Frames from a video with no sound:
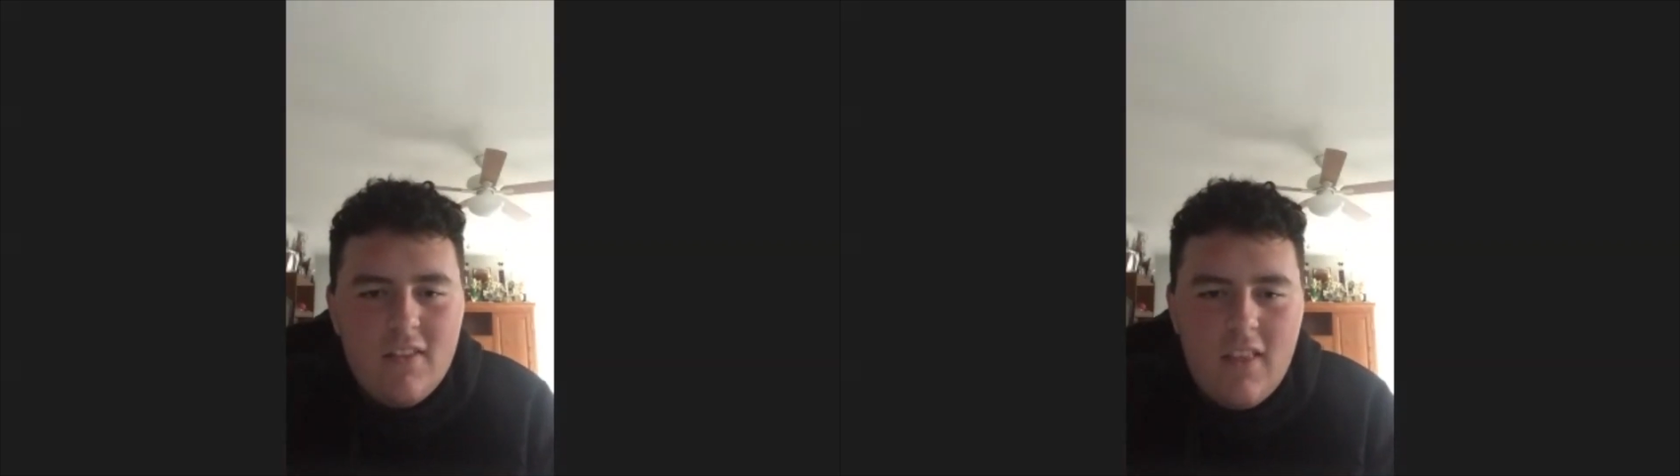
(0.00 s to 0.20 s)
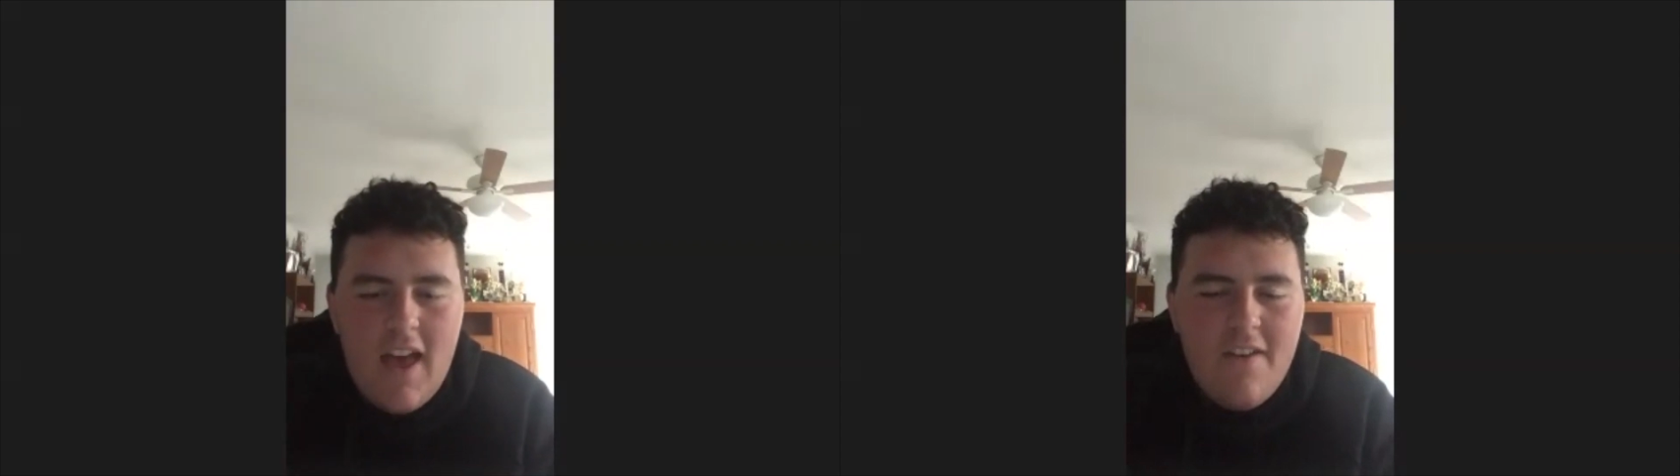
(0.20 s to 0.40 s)

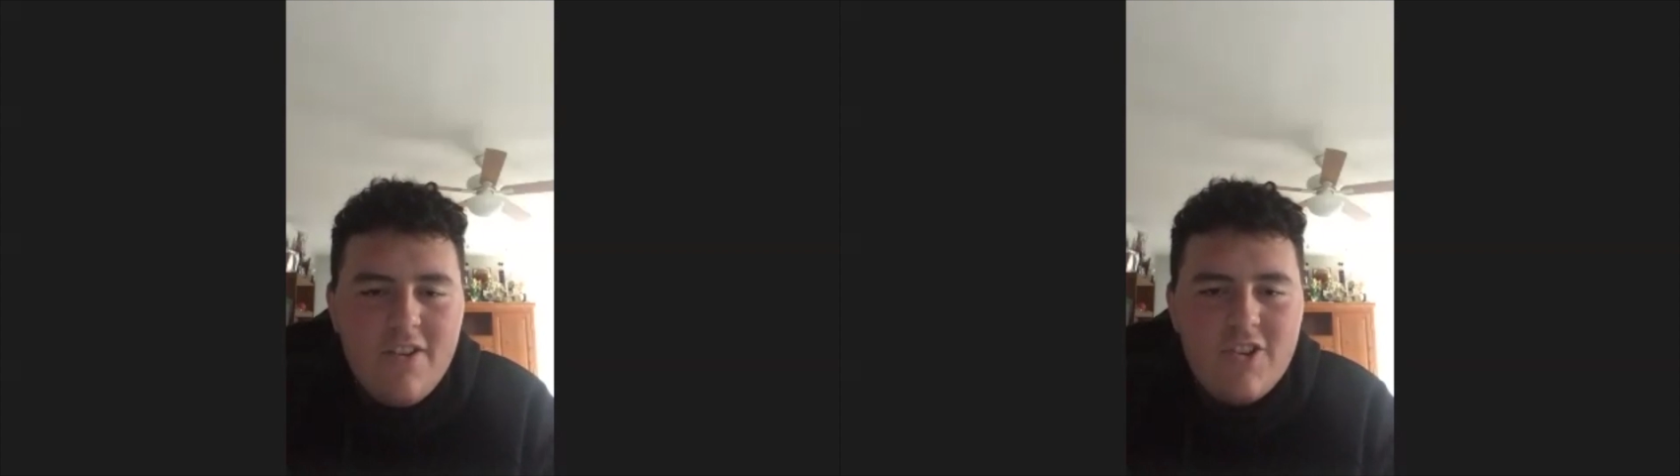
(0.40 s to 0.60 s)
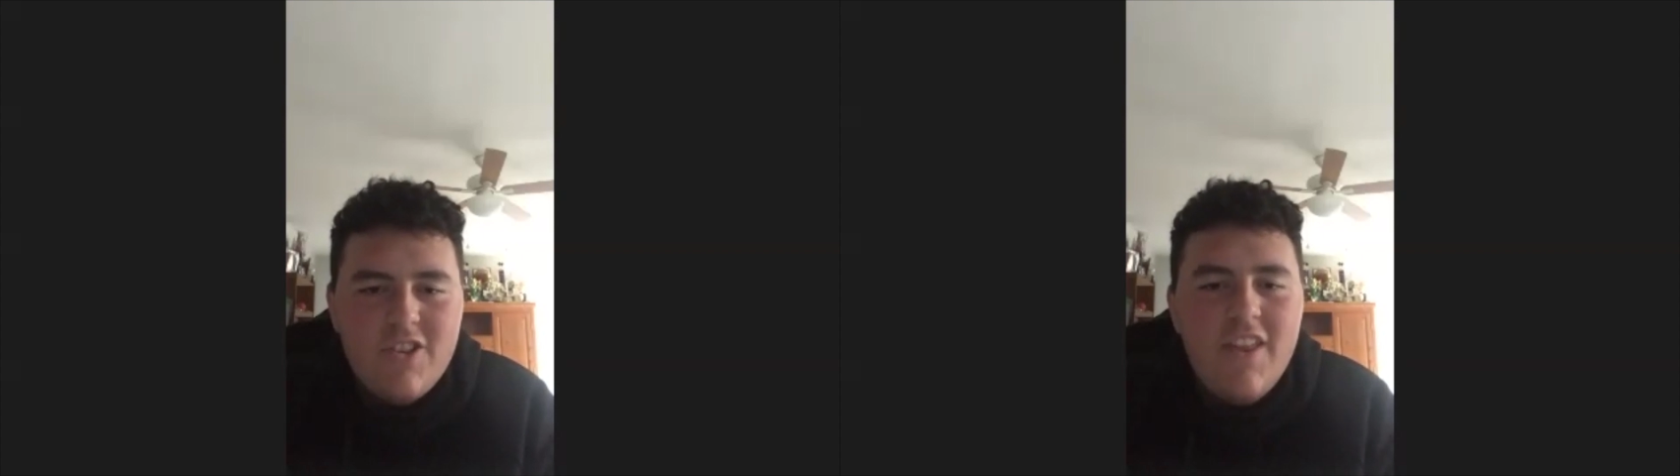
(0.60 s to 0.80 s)

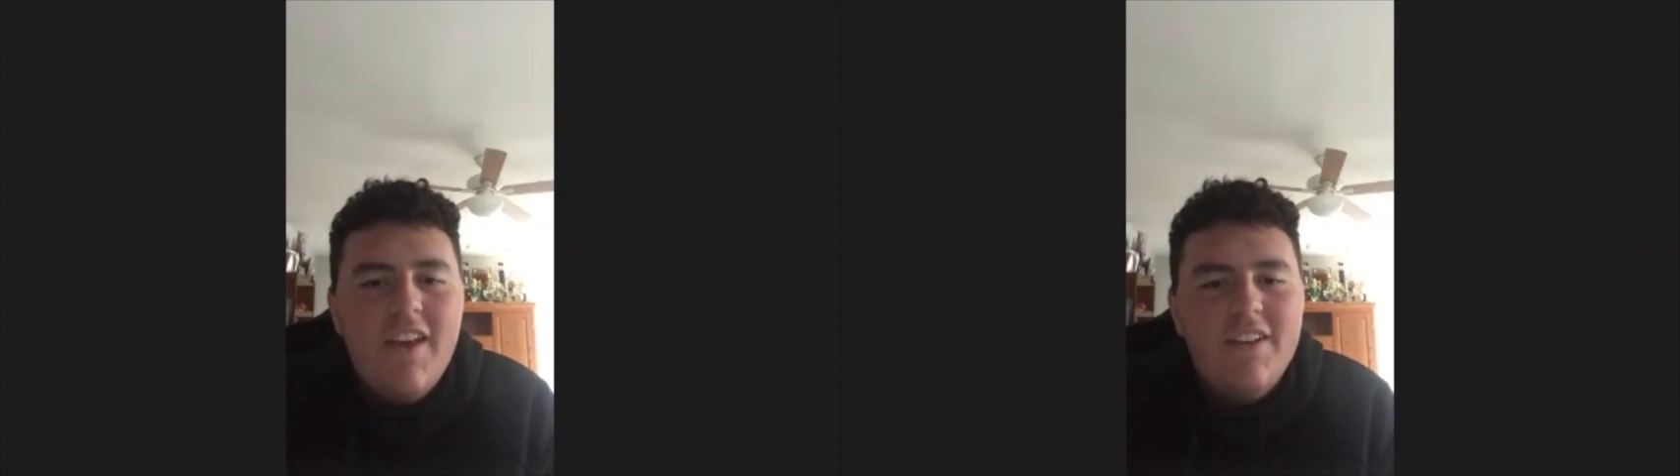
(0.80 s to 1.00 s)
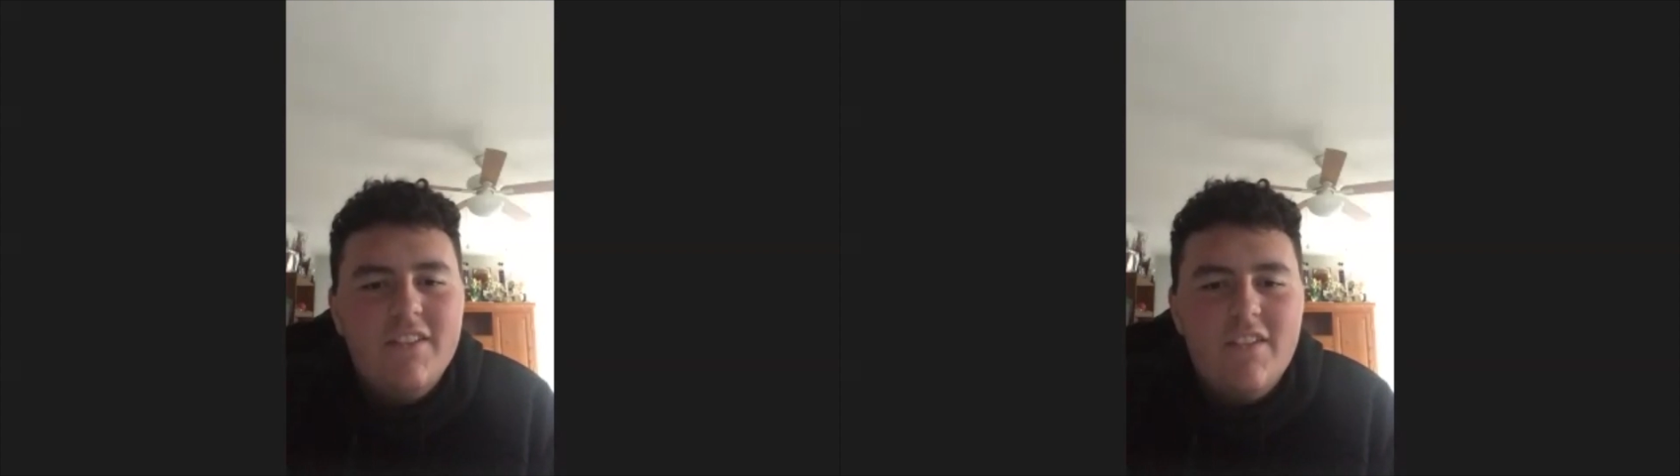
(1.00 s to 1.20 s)
lavish
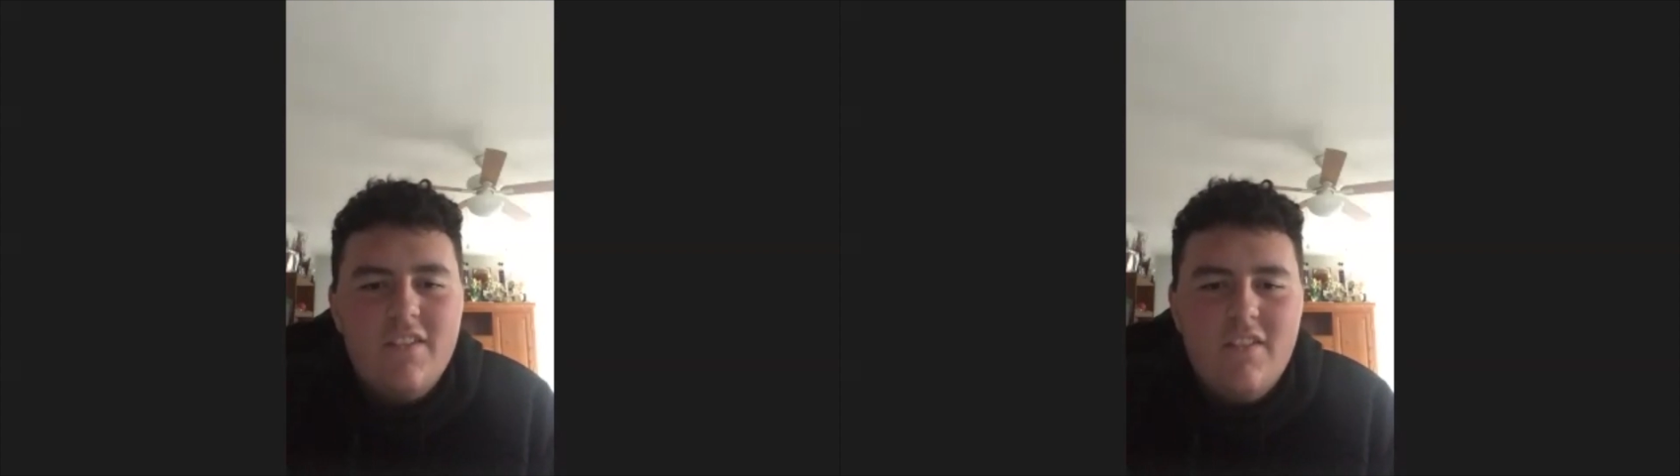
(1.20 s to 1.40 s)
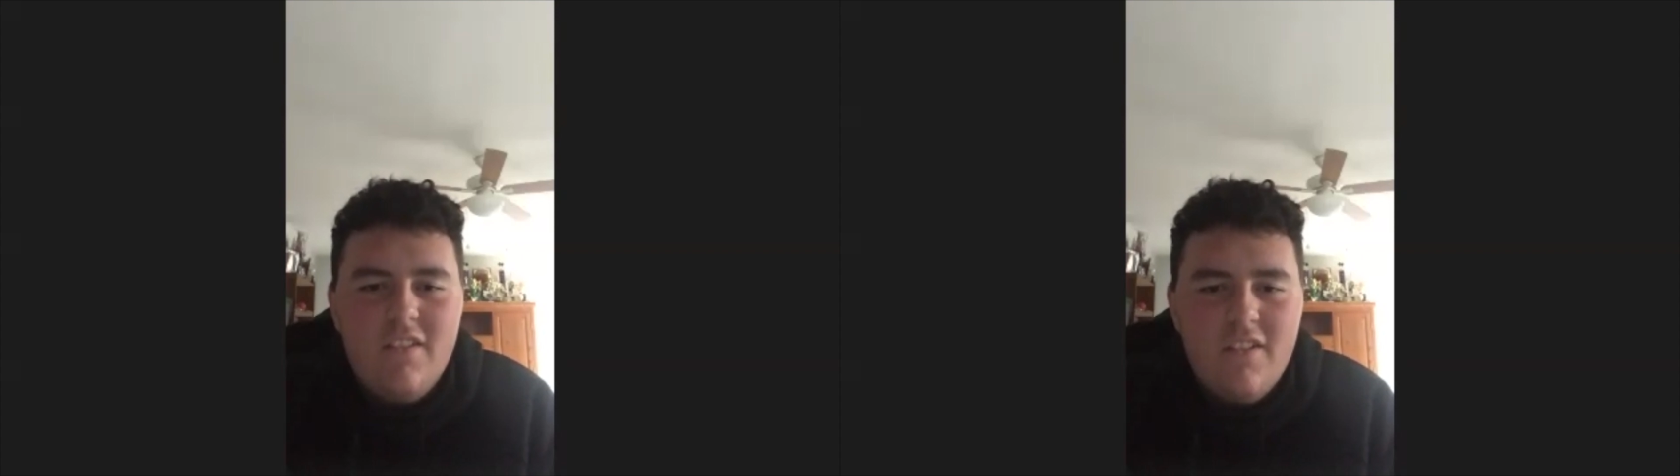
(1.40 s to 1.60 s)

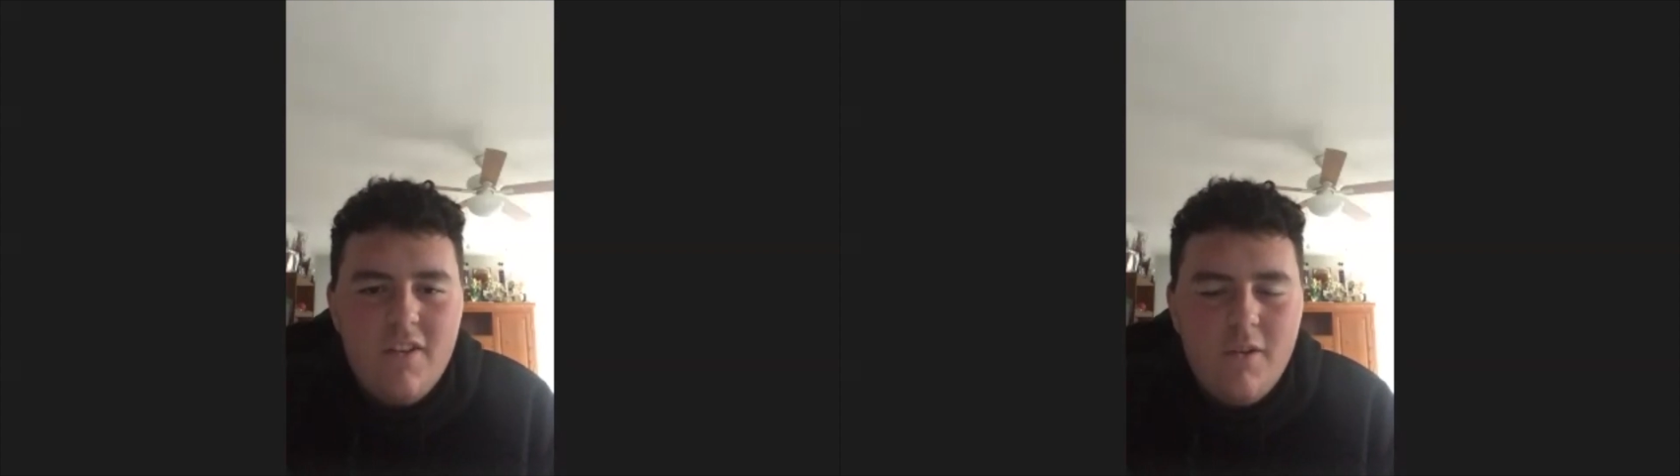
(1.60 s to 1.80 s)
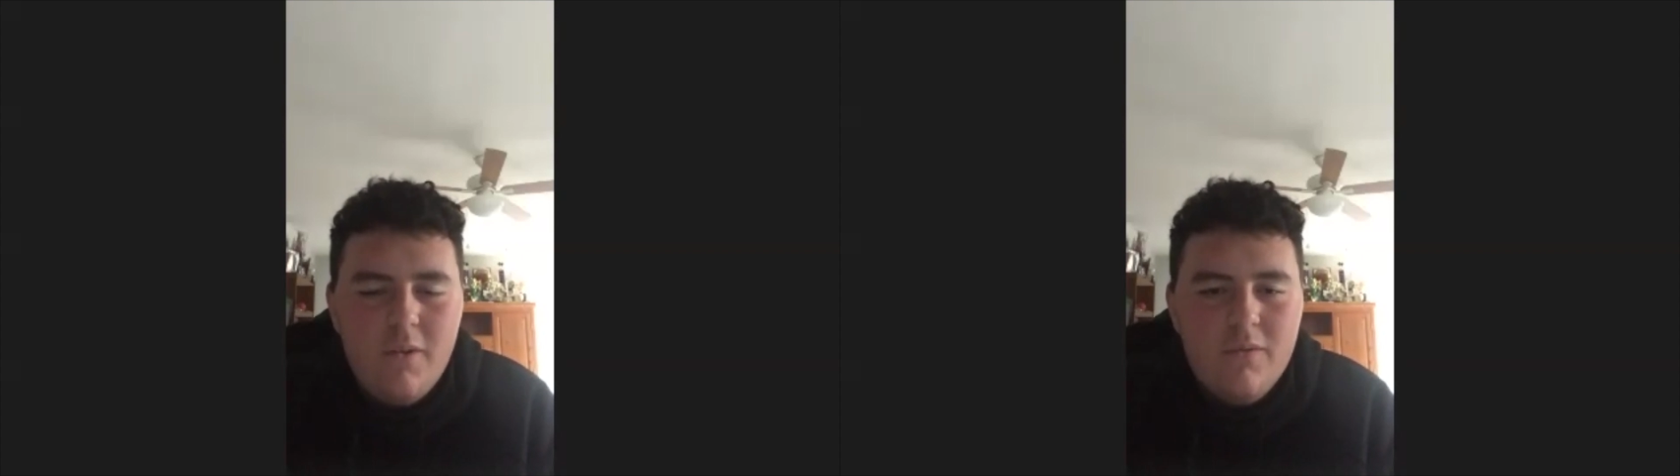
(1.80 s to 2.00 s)
things
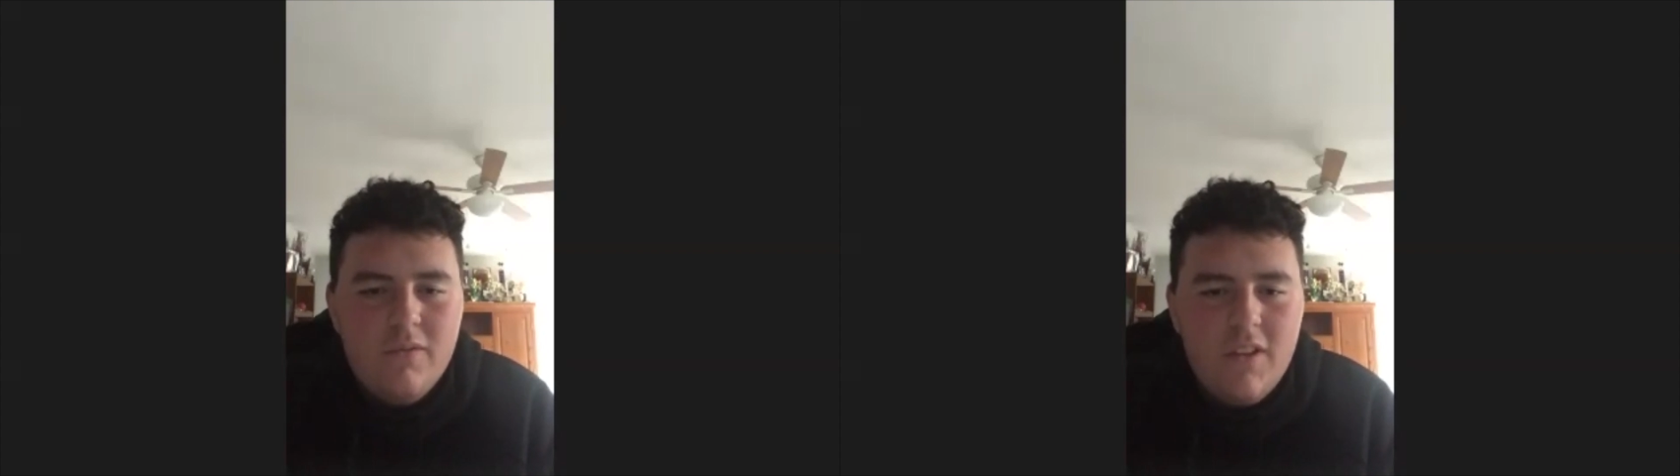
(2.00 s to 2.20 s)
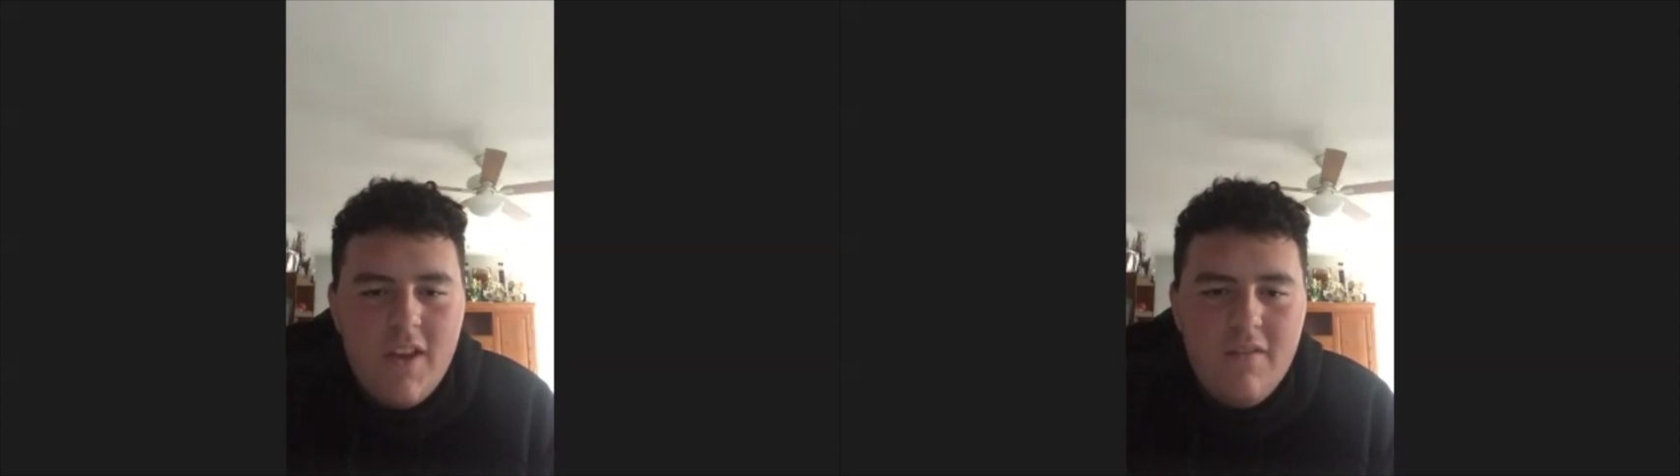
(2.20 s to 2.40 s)
to
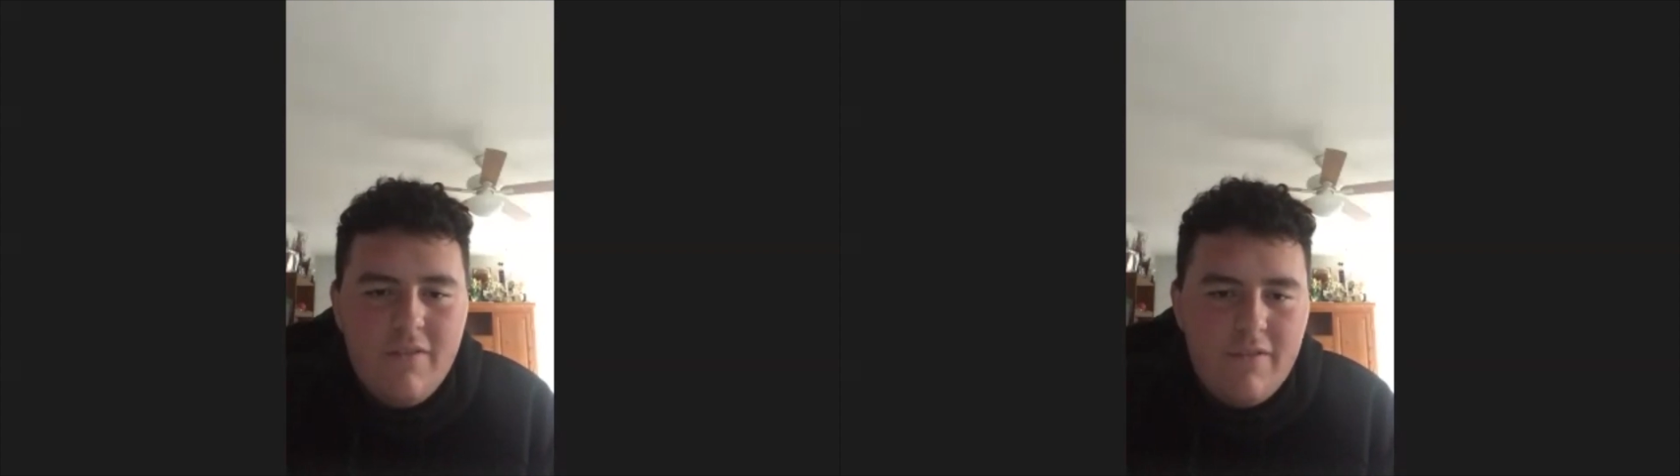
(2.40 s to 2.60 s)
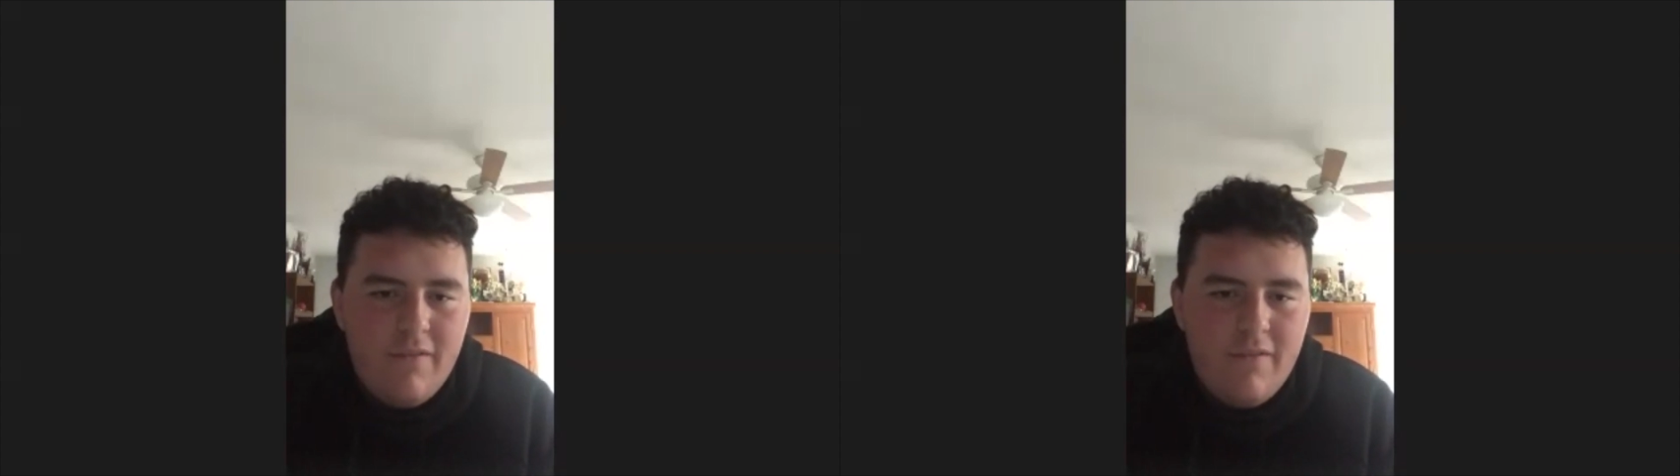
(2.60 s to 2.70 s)
live.